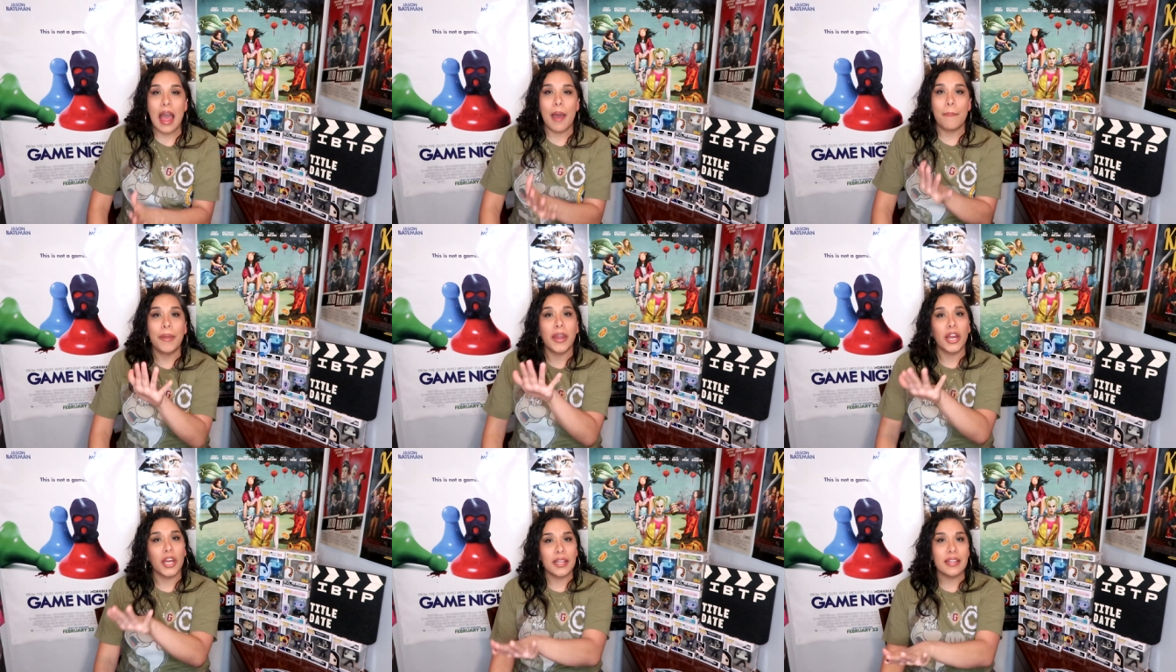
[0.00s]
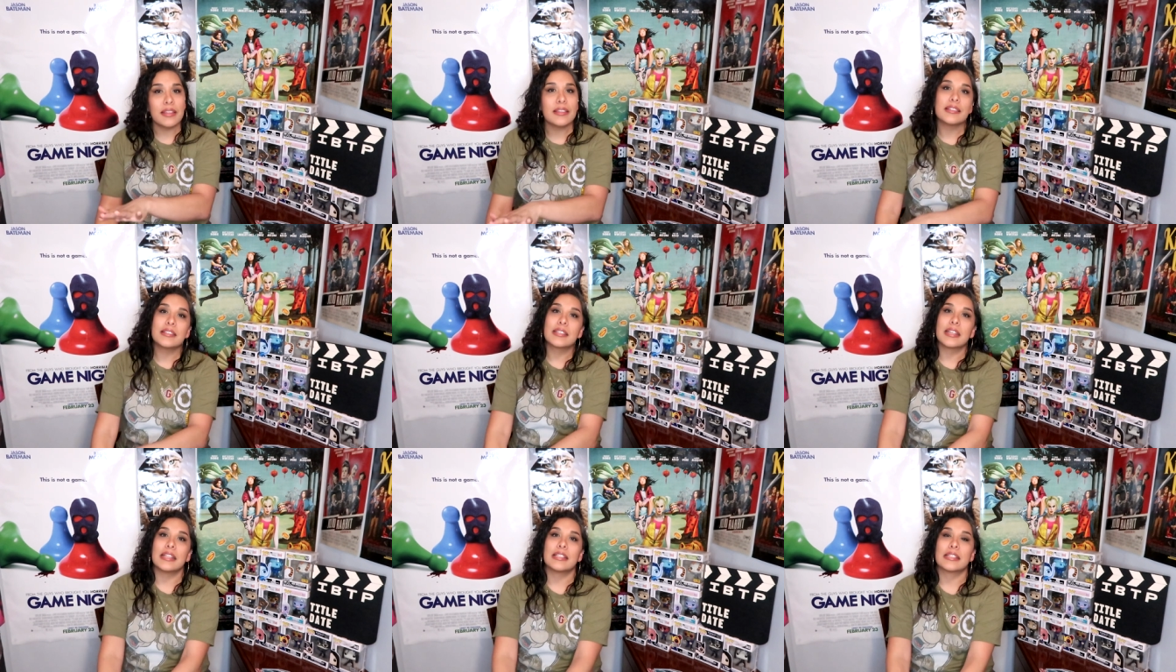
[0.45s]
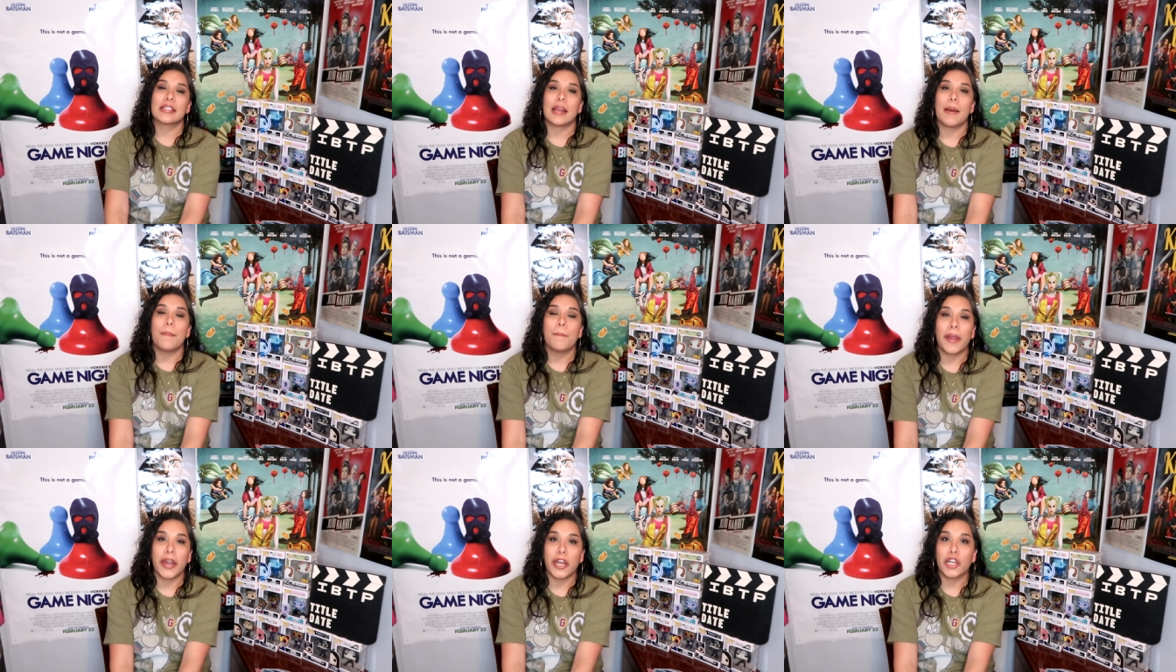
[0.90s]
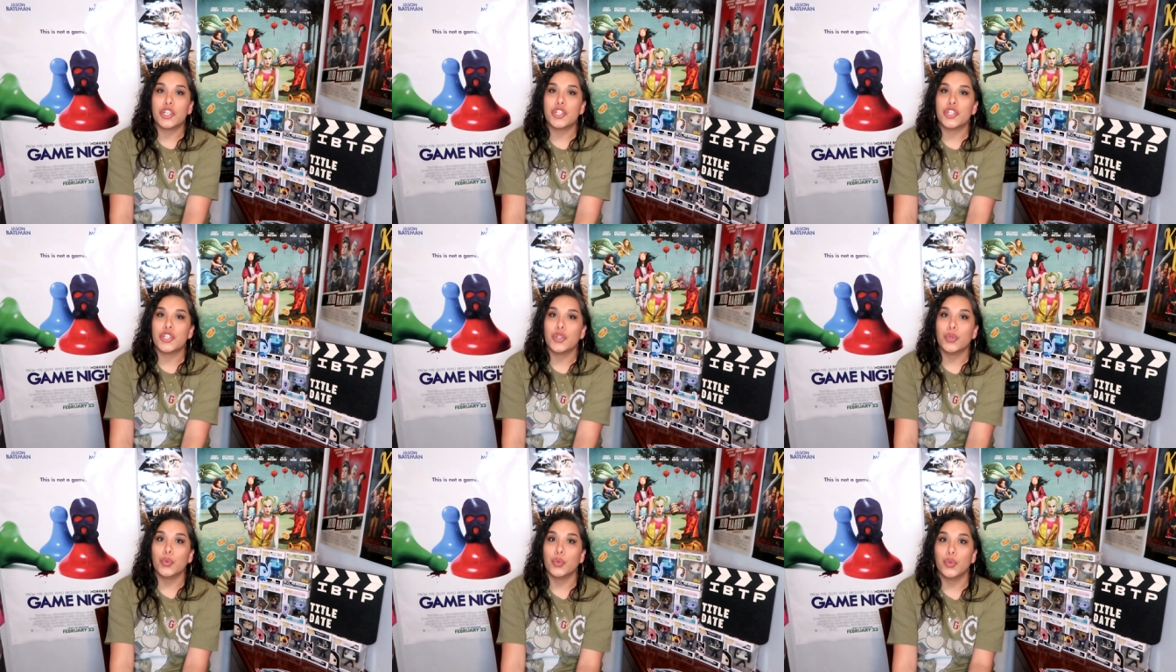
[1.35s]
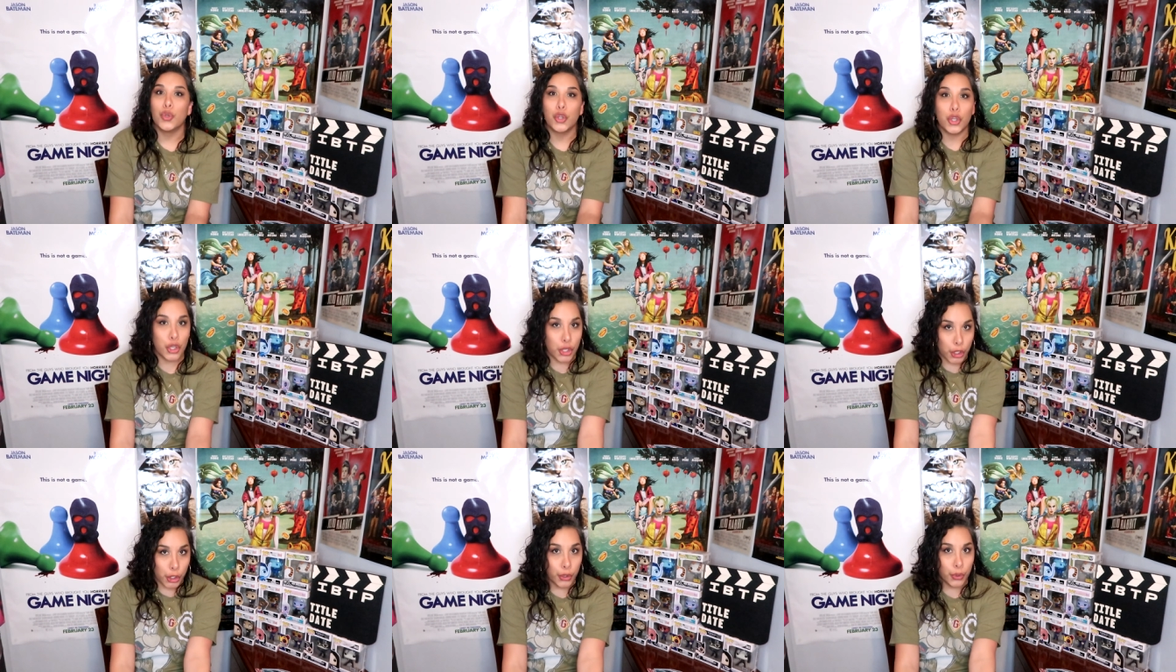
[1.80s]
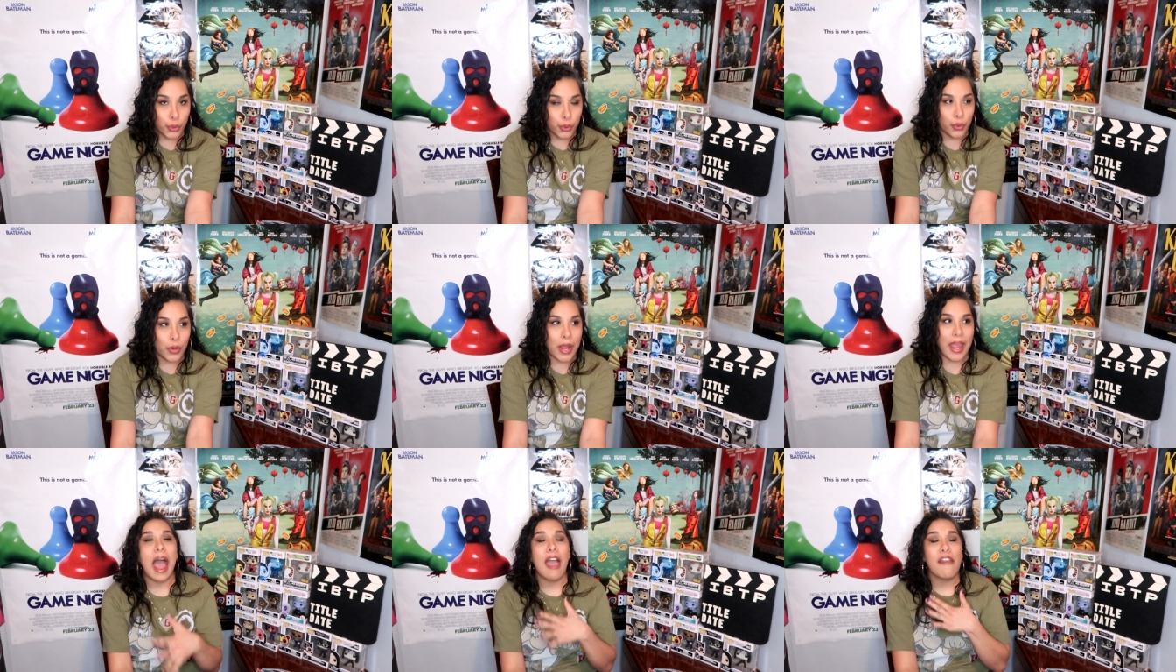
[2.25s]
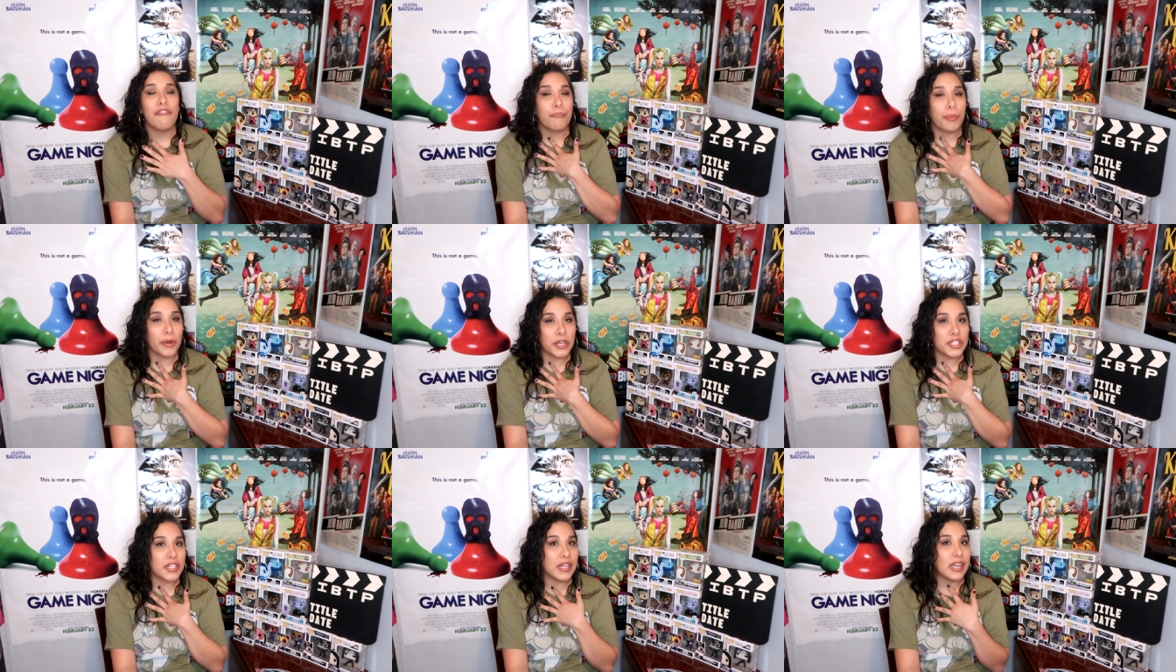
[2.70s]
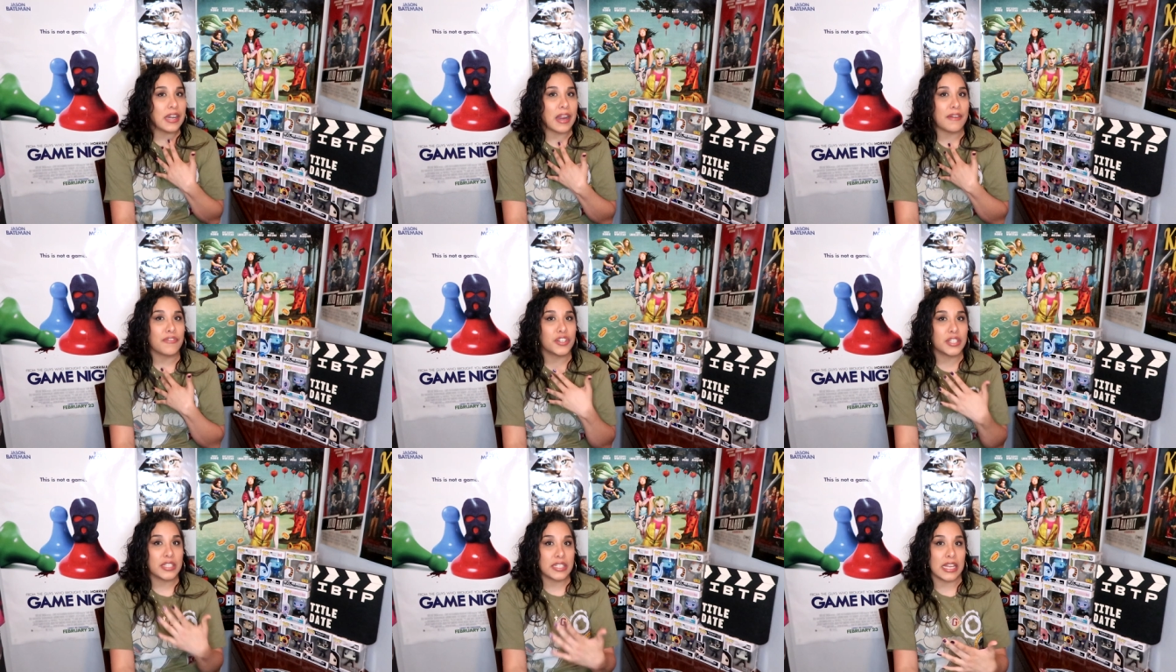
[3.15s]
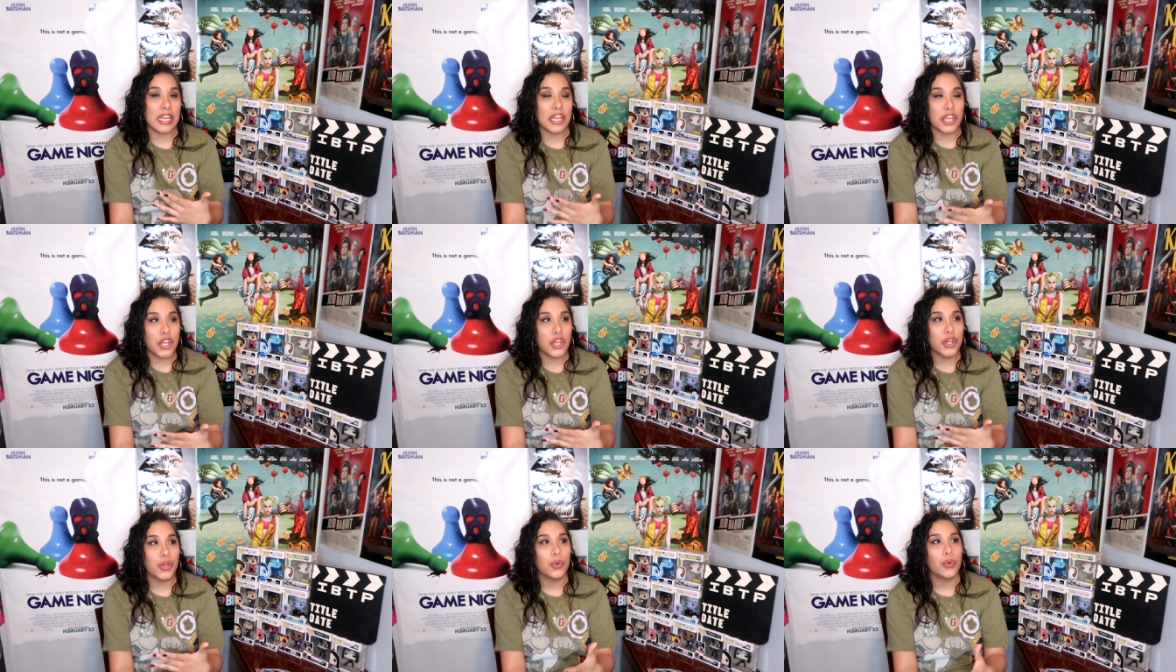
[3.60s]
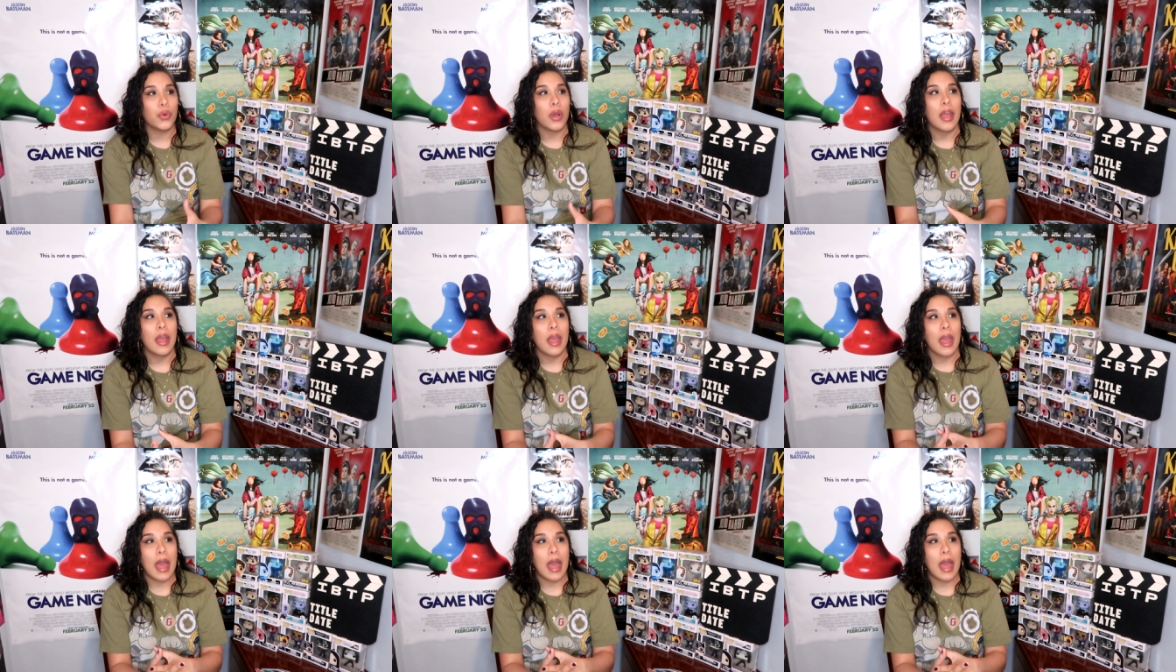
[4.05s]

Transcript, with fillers: Uh, apparently this gets compared to you. I've personally never seen you.